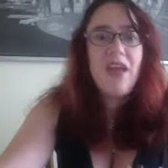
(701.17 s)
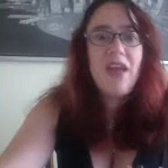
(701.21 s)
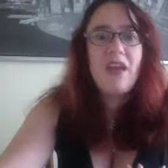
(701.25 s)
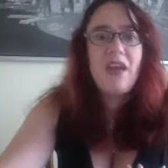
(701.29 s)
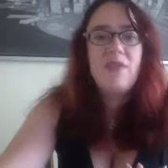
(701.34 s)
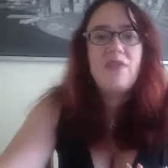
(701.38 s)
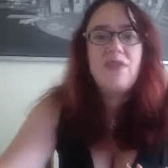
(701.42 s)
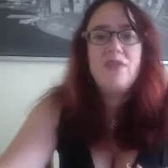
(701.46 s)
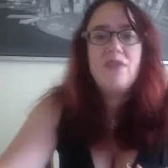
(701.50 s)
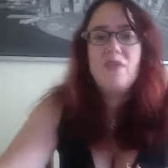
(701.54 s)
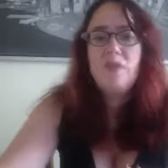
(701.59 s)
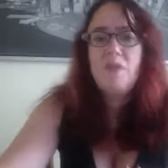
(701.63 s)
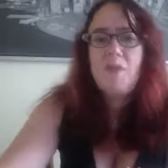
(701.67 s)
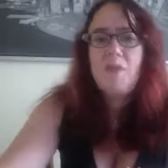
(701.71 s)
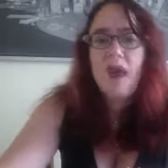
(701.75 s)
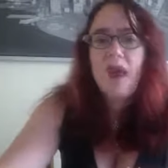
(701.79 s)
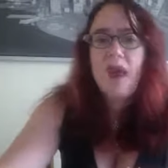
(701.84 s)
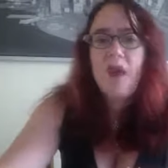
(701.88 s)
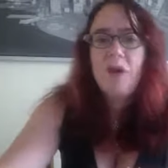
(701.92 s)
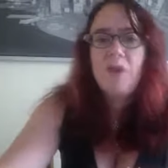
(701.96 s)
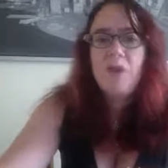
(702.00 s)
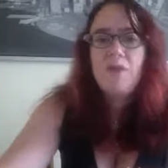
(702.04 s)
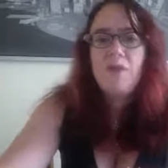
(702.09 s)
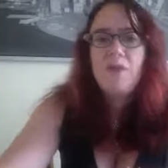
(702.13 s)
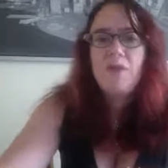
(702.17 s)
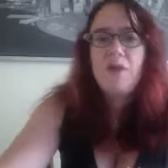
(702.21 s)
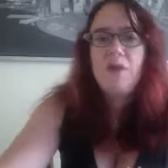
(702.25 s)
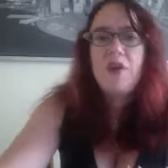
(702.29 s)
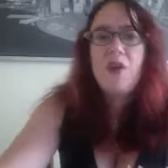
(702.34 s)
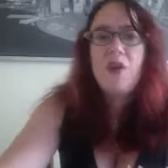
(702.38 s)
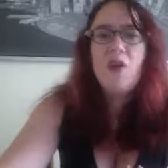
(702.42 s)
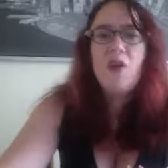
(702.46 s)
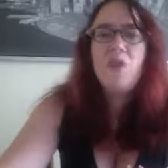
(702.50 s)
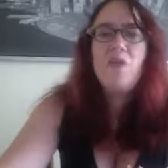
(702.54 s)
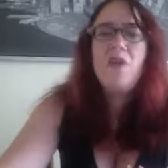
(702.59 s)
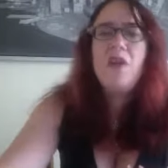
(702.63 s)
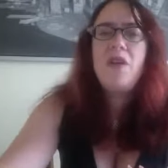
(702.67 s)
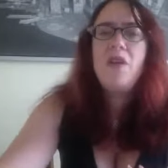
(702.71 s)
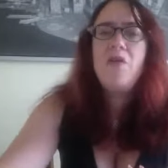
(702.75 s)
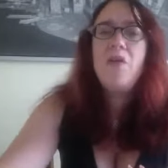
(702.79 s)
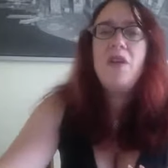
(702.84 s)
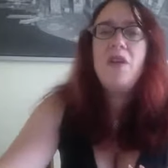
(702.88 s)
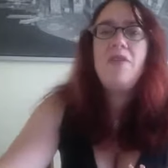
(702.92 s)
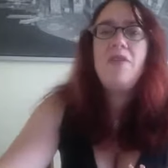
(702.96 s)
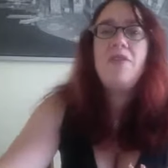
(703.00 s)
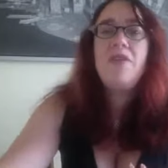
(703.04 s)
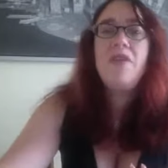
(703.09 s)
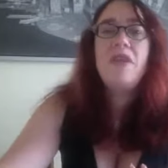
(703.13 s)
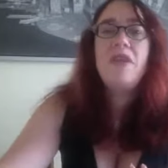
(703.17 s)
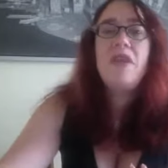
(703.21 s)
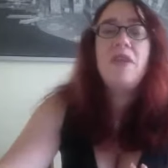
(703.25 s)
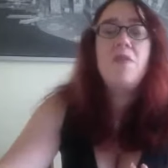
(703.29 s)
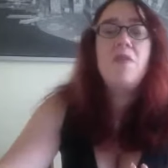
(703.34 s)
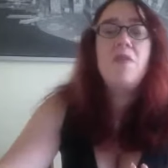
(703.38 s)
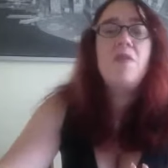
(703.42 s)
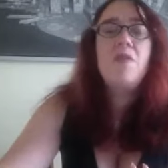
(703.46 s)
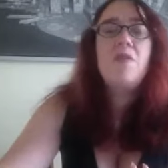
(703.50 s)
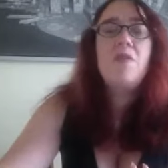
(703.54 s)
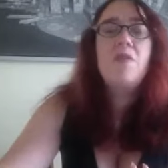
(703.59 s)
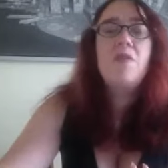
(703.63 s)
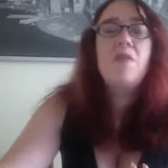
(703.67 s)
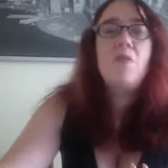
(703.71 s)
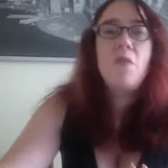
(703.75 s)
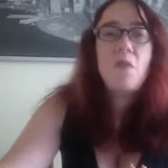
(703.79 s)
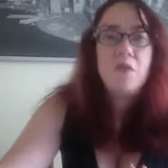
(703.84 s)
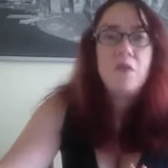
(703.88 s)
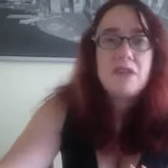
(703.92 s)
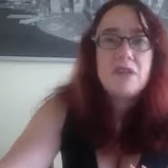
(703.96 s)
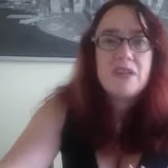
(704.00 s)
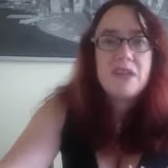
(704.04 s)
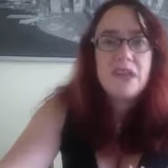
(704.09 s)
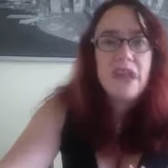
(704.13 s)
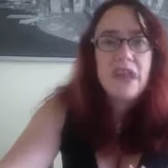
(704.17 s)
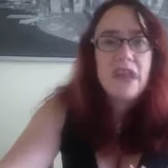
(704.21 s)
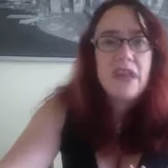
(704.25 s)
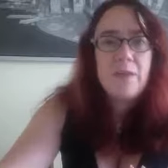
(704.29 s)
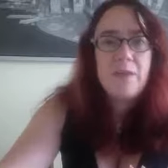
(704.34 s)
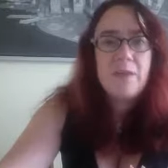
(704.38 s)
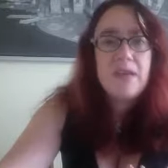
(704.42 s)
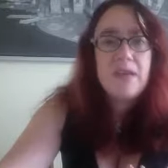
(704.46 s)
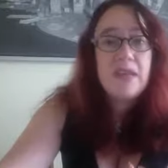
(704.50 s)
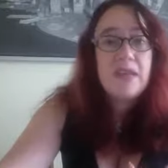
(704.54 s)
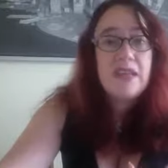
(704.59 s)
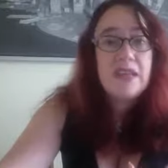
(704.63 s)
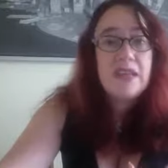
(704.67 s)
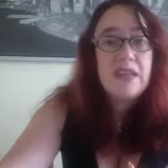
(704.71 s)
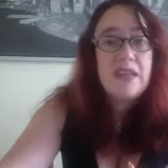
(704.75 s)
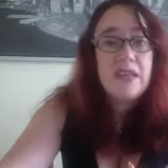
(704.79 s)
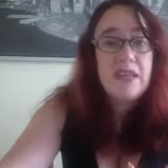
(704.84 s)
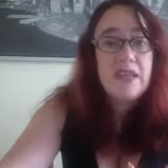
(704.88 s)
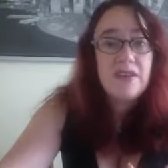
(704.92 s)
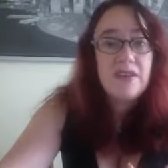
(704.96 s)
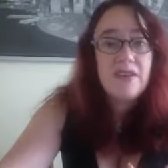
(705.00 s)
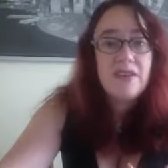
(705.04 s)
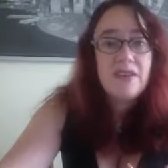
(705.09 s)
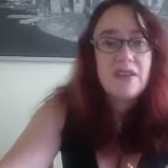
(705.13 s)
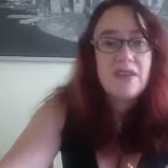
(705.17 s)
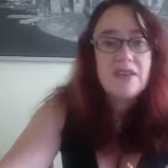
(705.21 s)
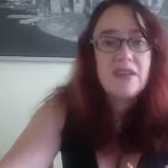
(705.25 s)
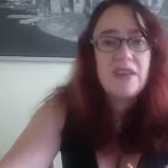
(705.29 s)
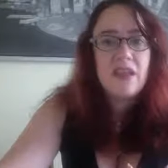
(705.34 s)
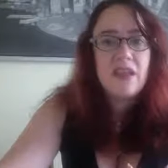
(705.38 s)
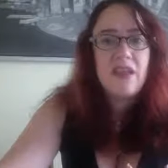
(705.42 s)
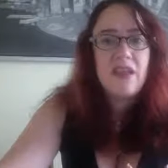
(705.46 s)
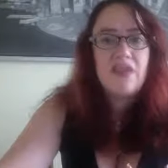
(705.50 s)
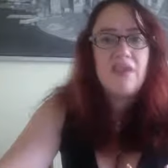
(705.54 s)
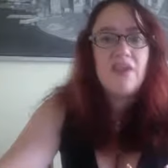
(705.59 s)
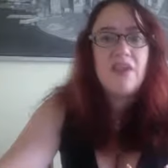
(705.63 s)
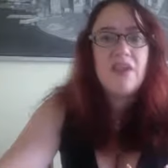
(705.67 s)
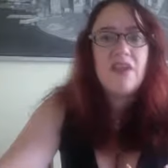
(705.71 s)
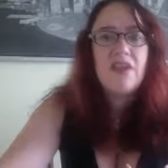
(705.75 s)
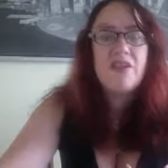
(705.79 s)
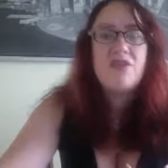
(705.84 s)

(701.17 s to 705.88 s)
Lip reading: And since we're powerful, we don't want to feel like we're forcing anybody to give us love.